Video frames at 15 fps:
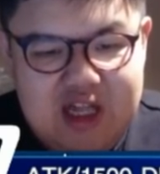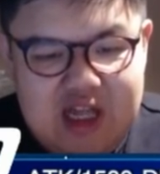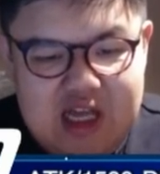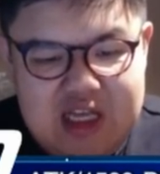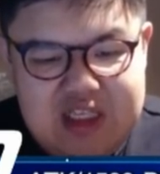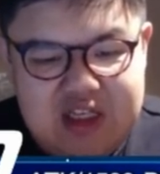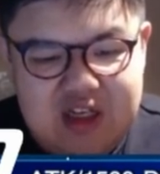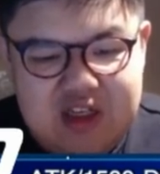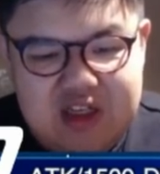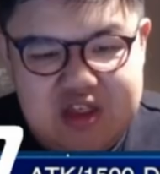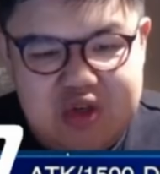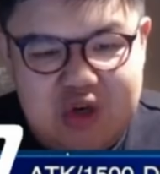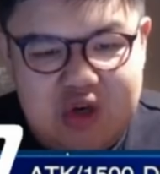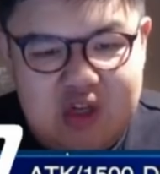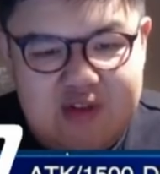He's going to
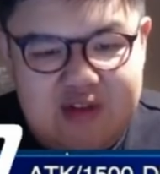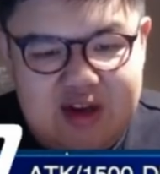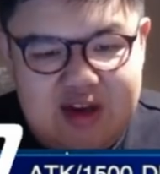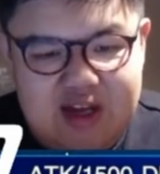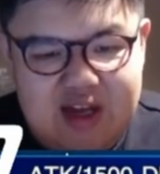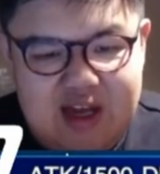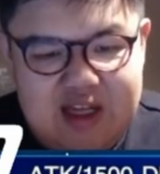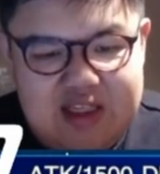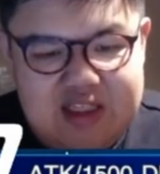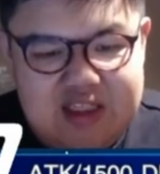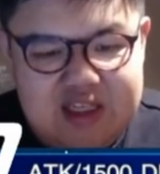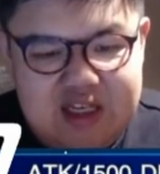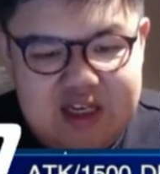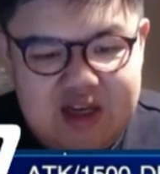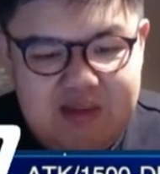destroy all of our
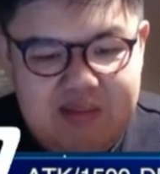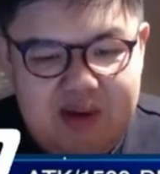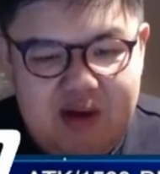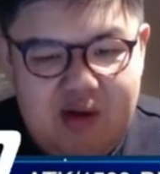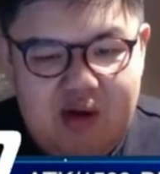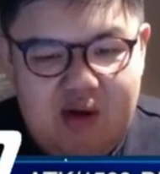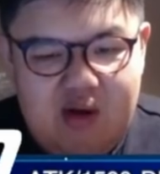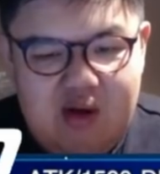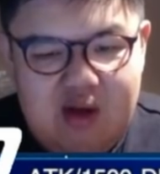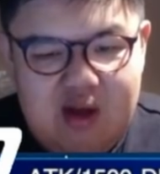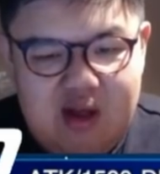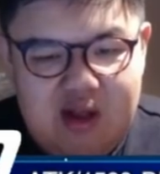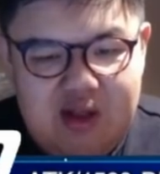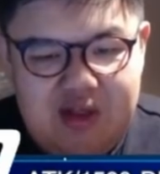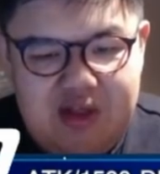cards, but
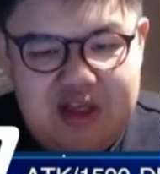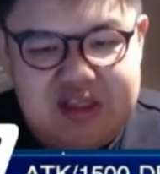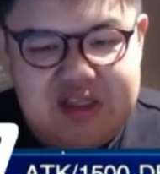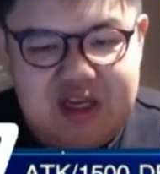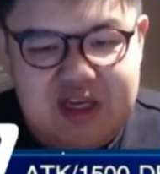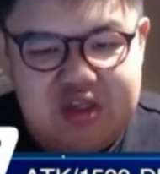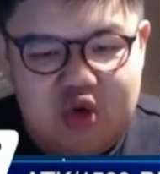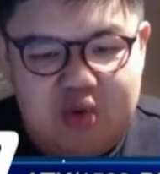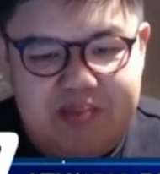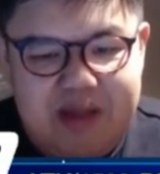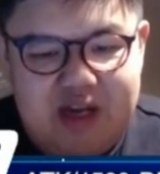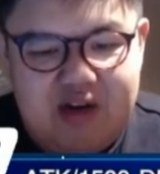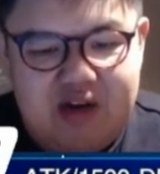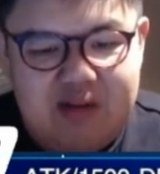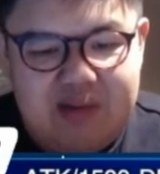these guys are all
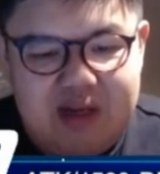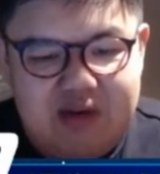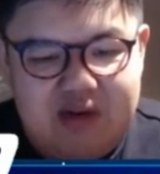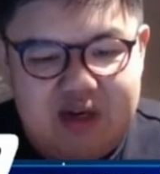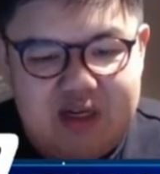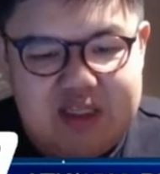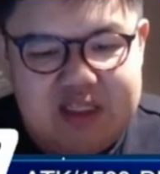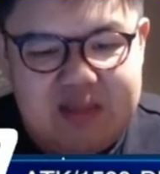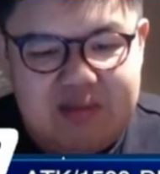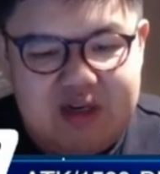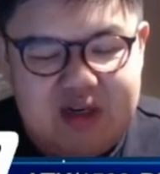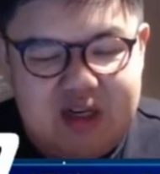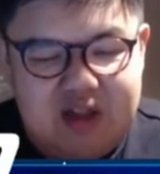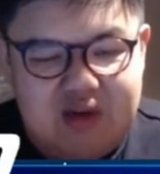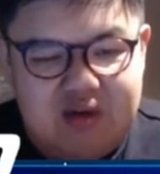Battery Men. We're going to summon
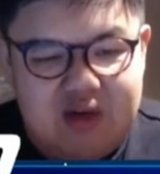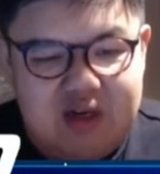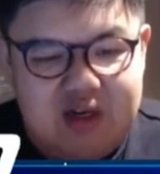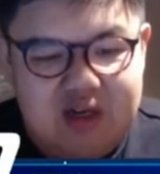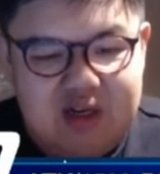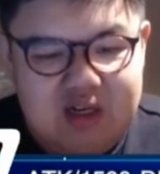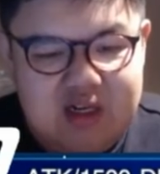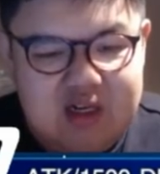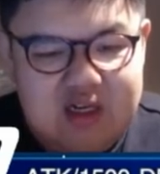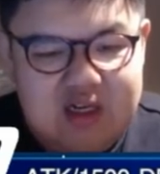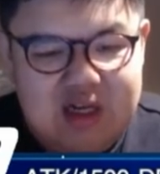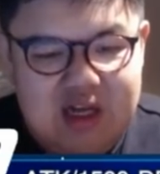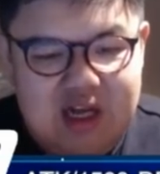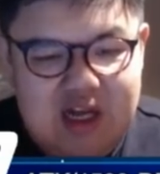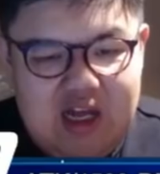another
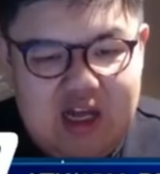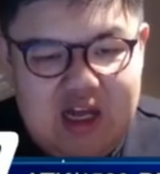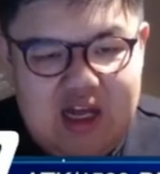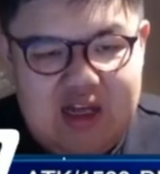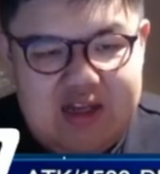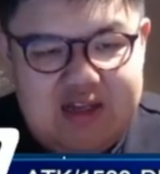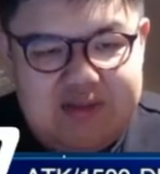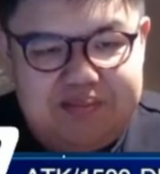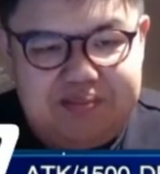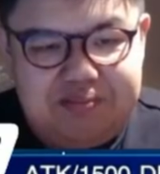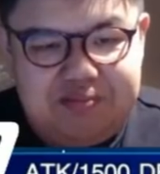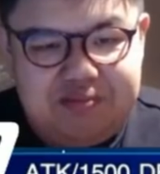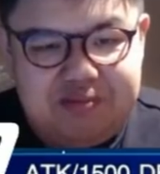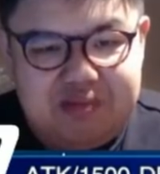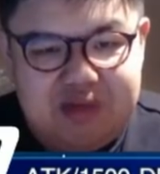one.
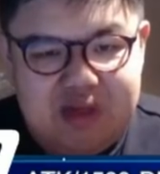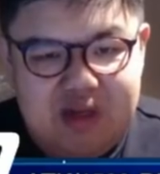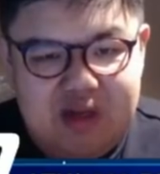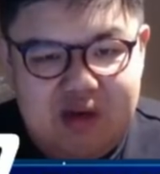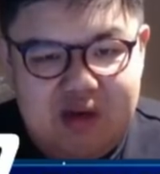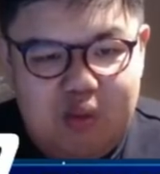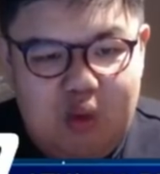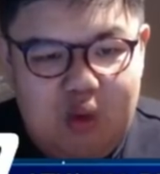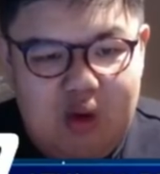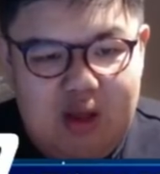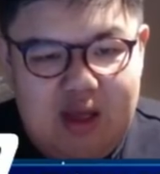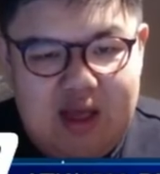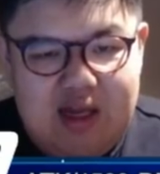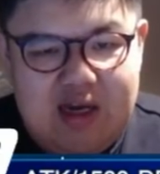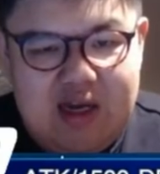
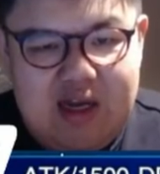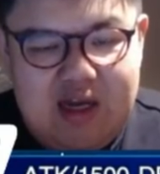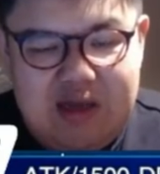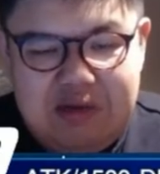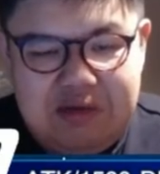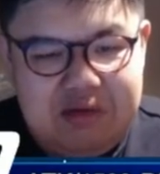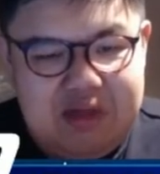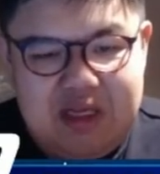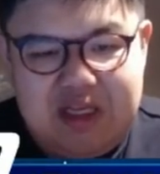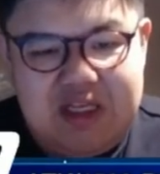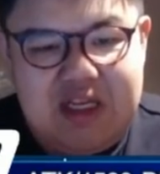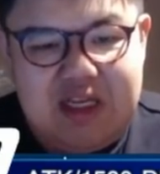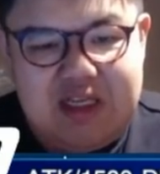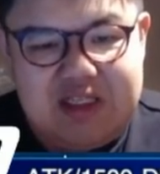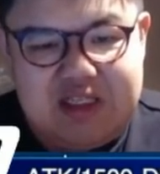And
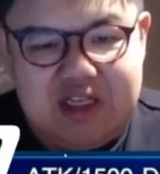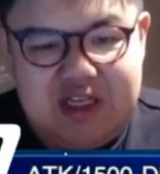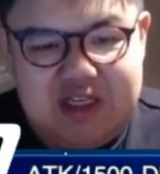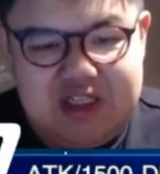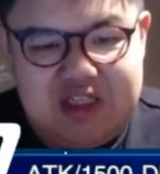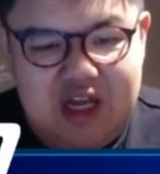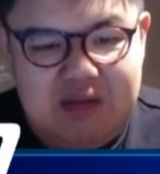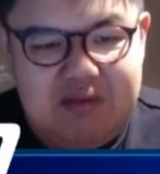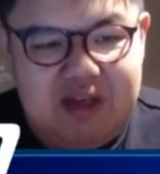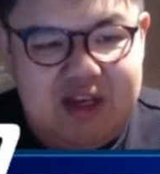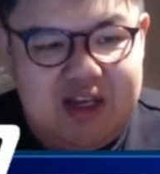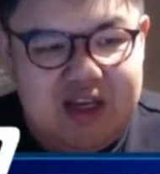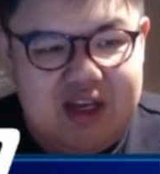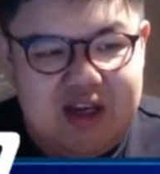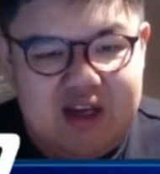he's top
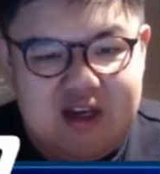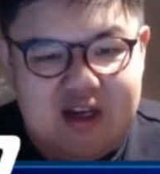decking.